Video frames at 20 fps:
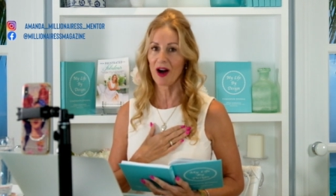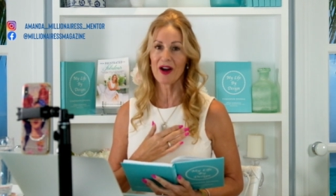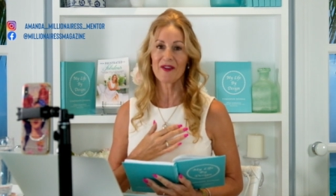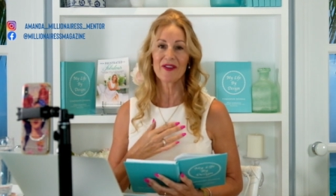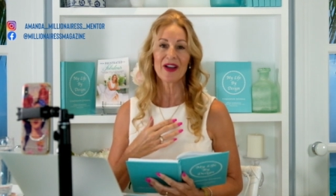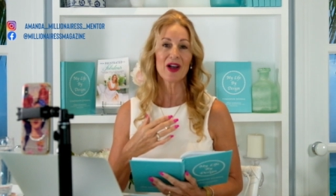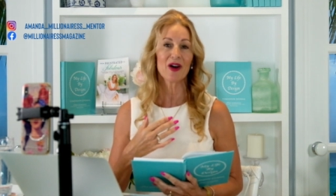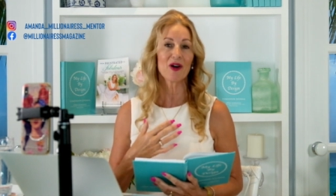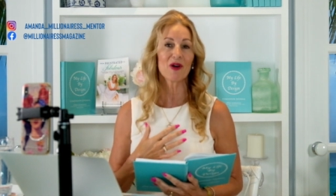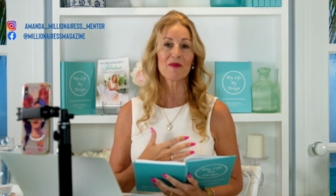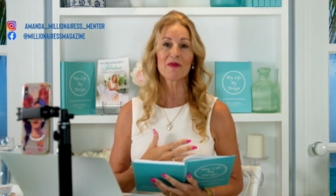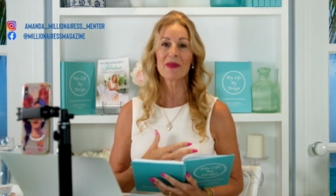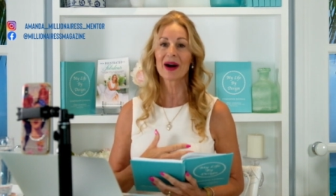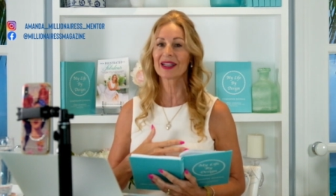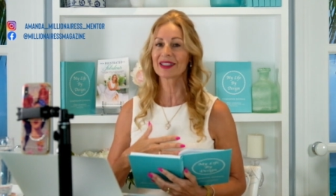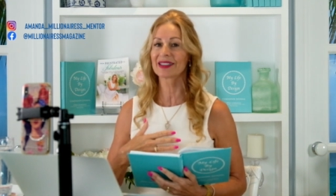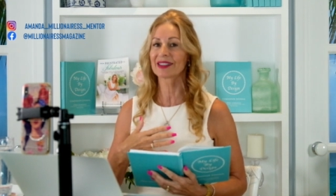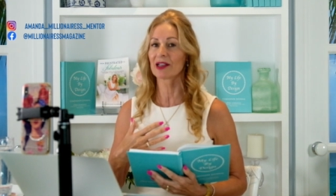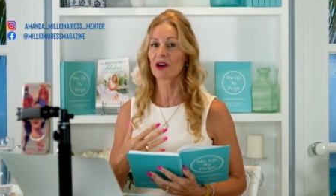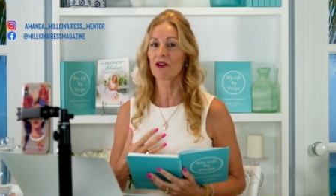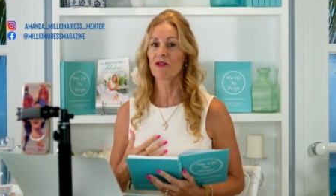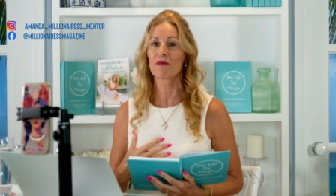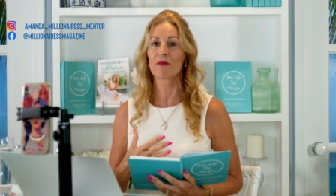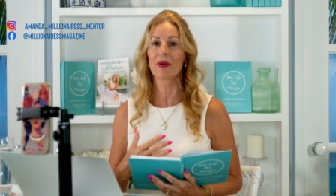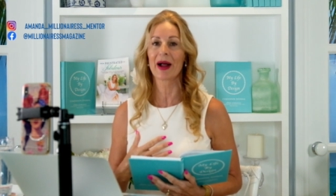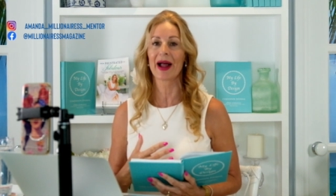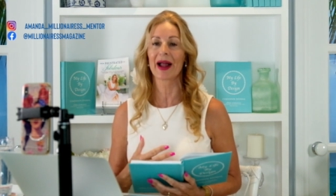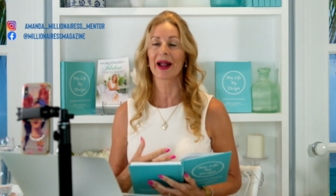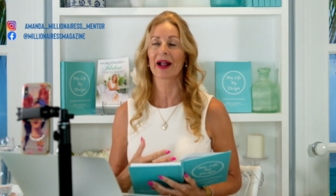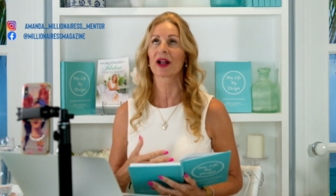I've held myself
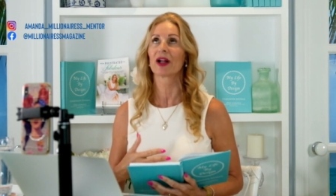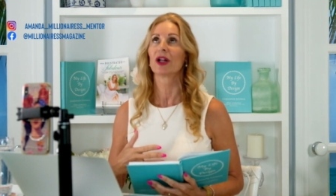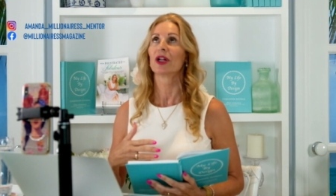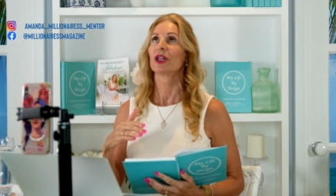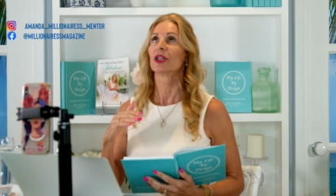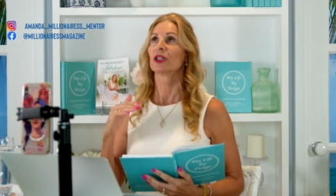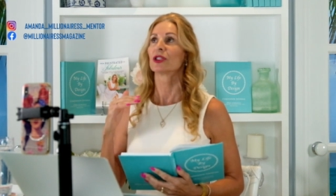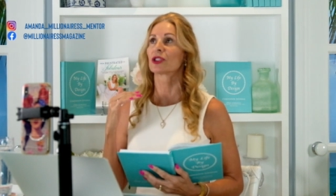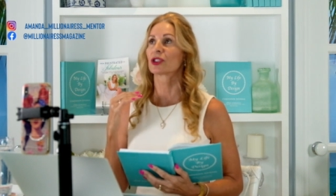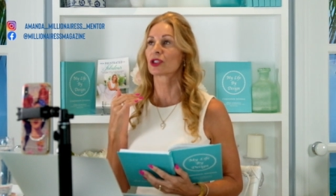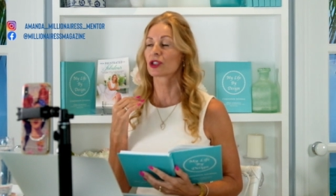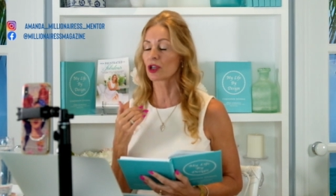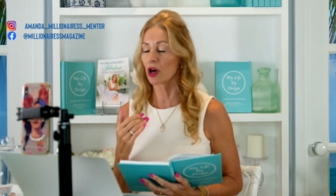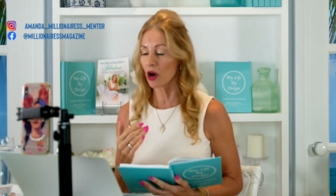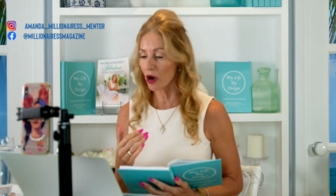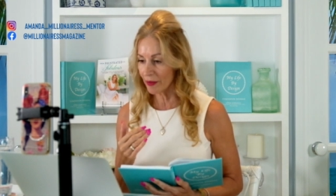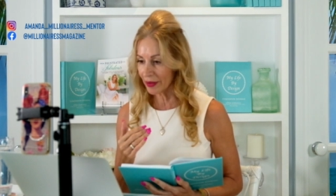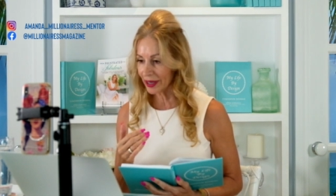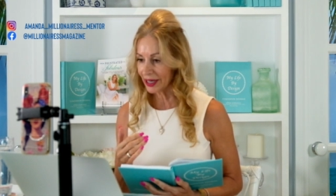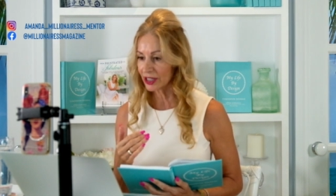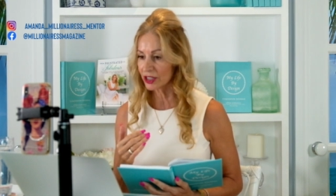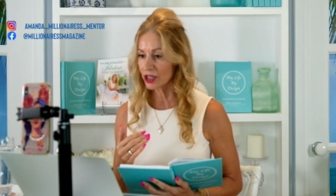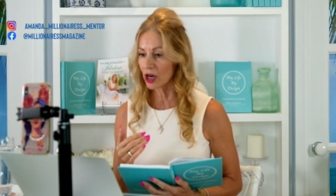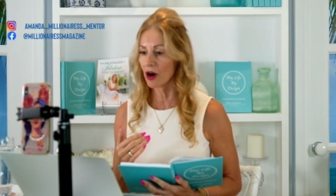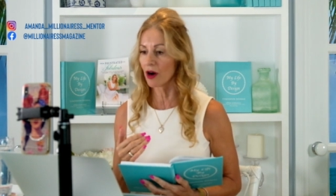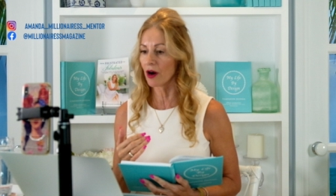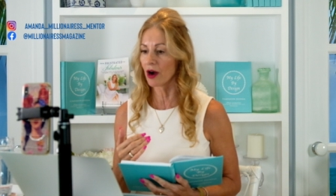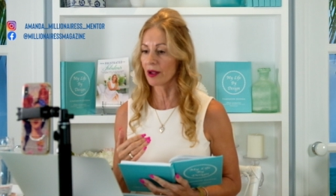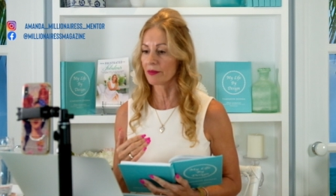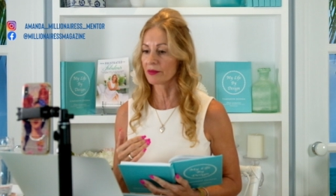back so many
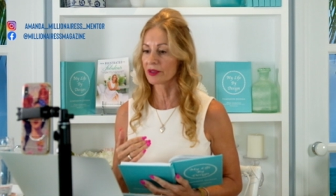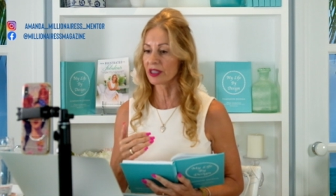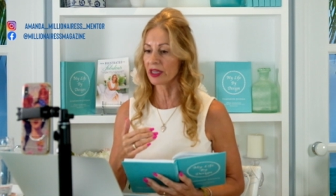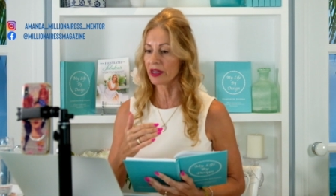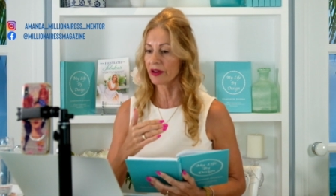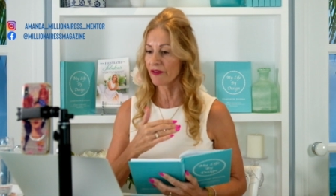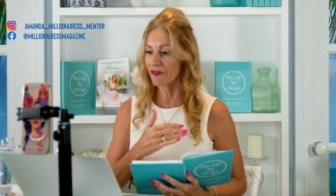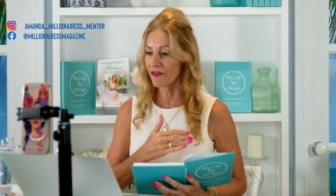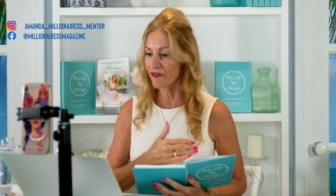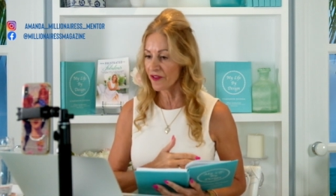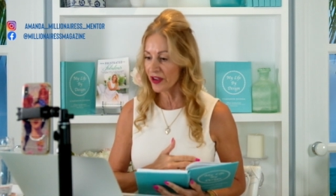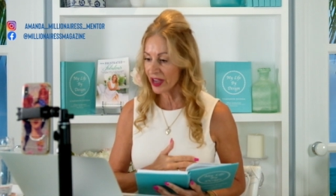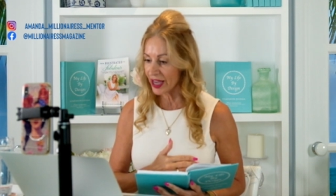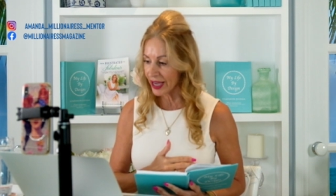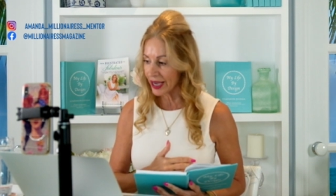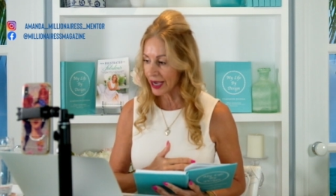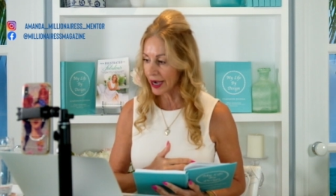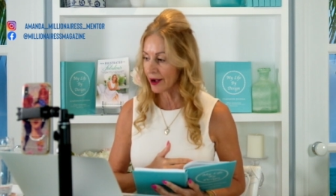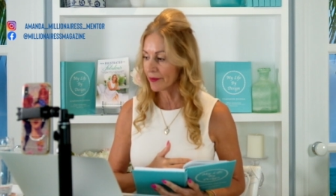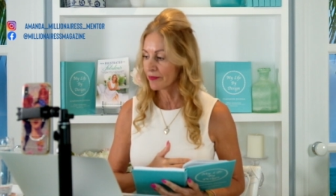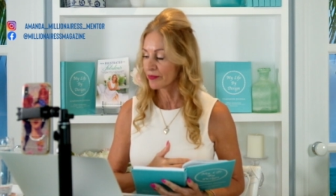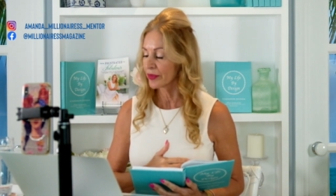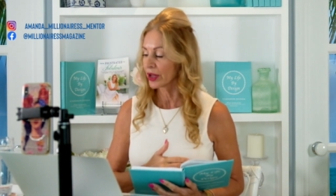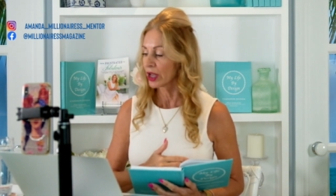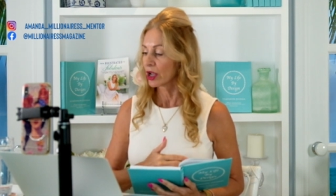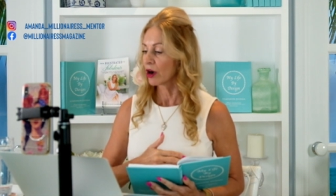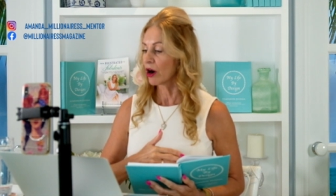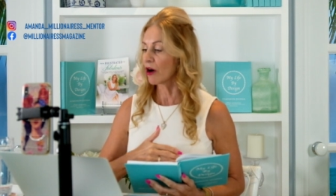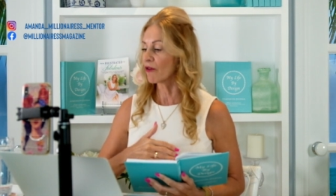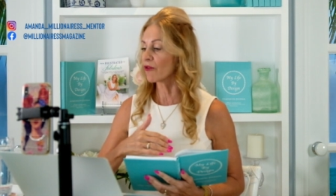times in fear
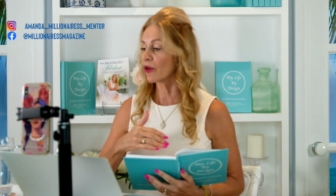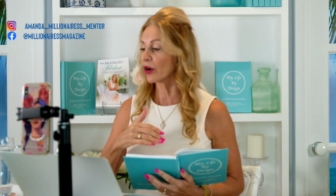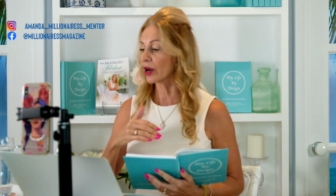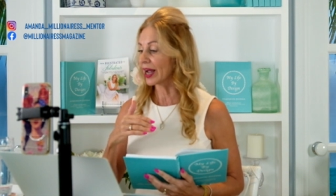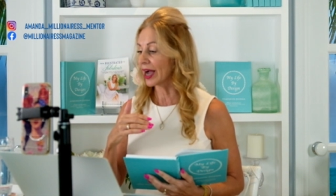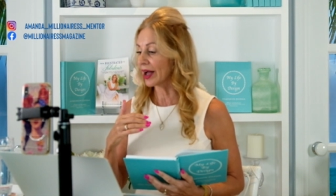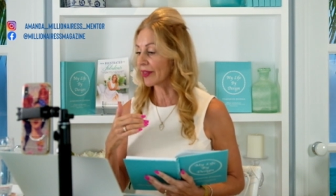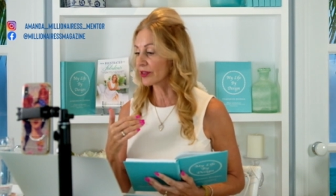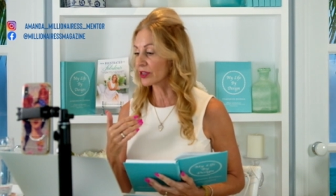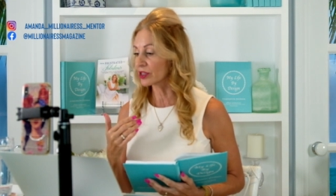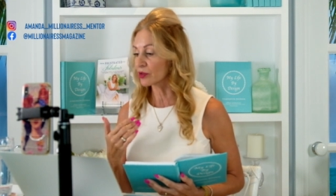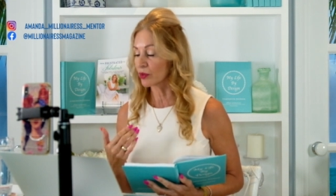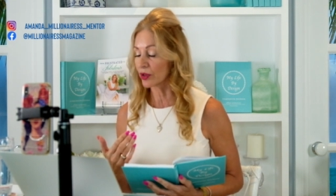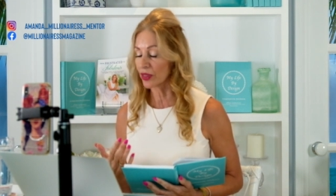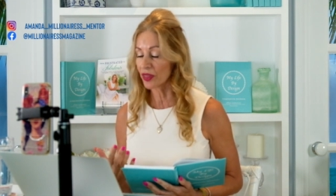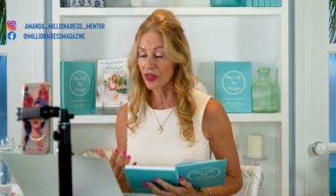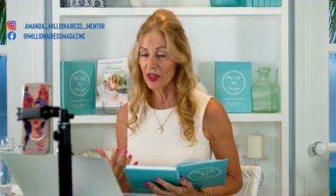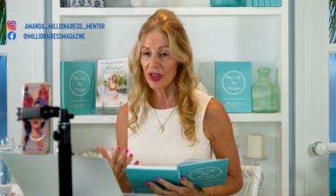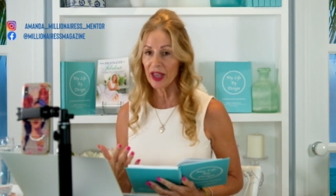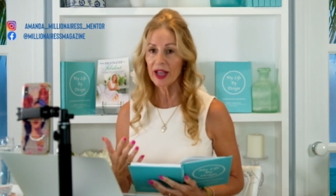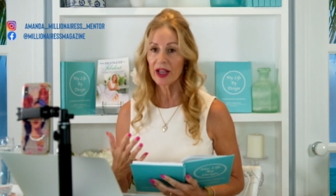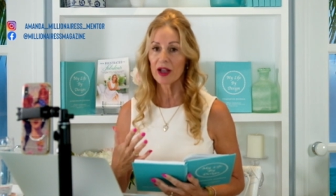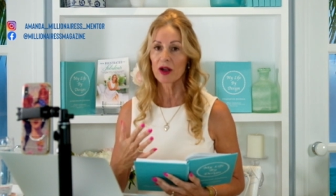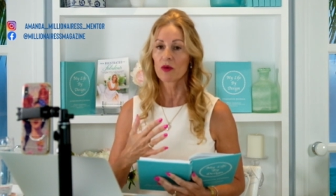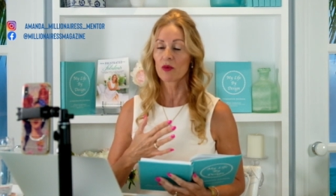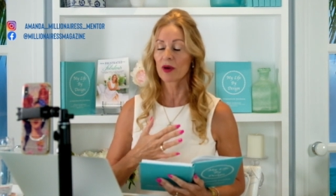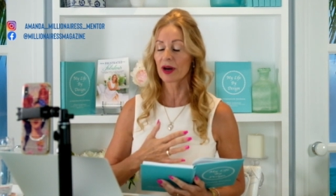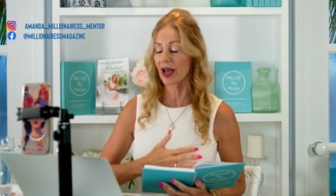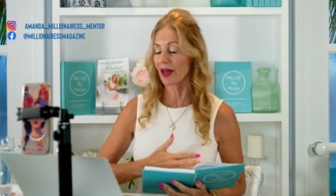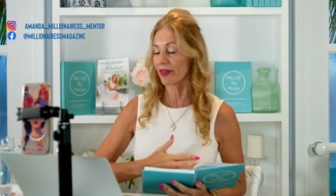of what others would think,
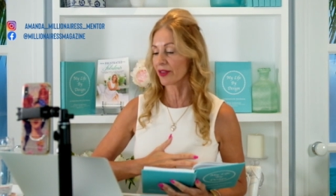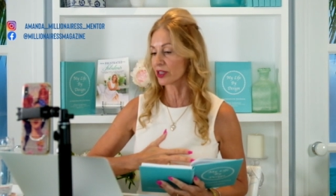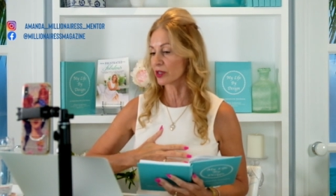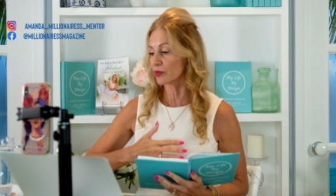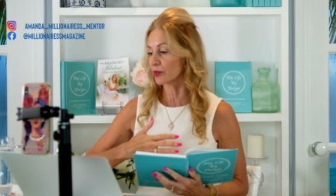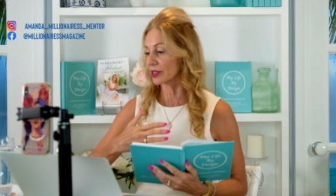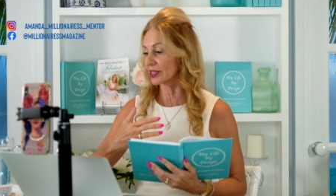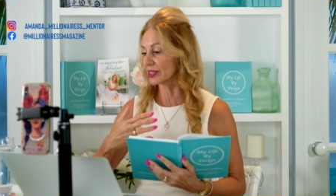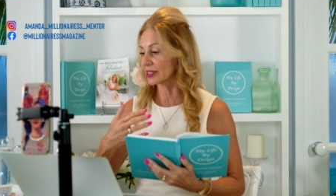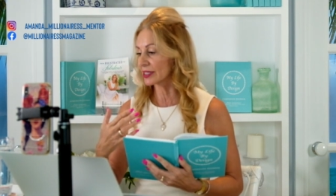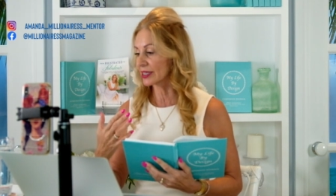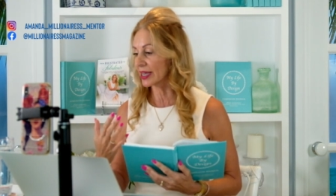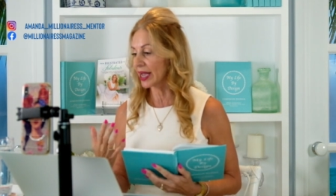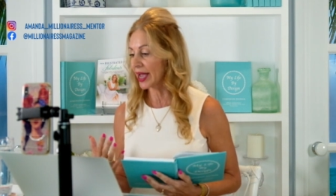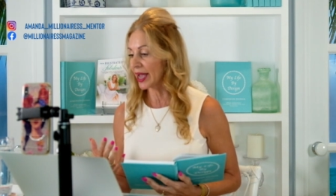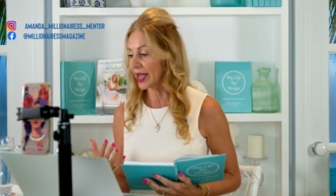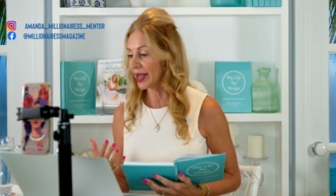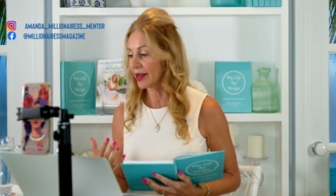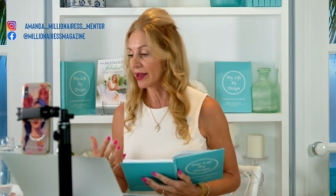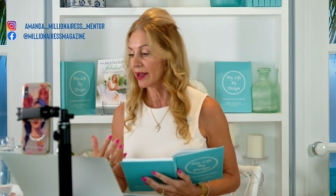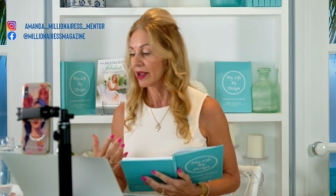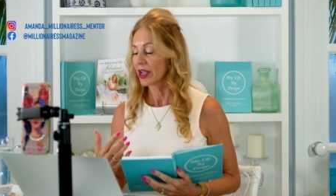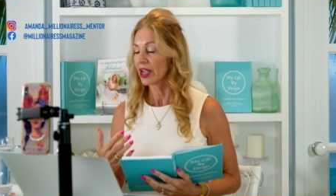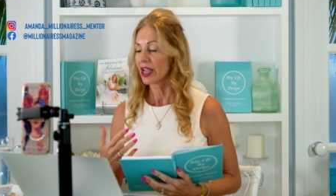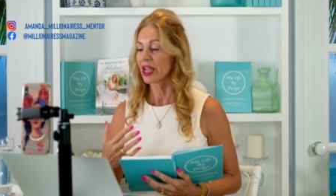what others would say.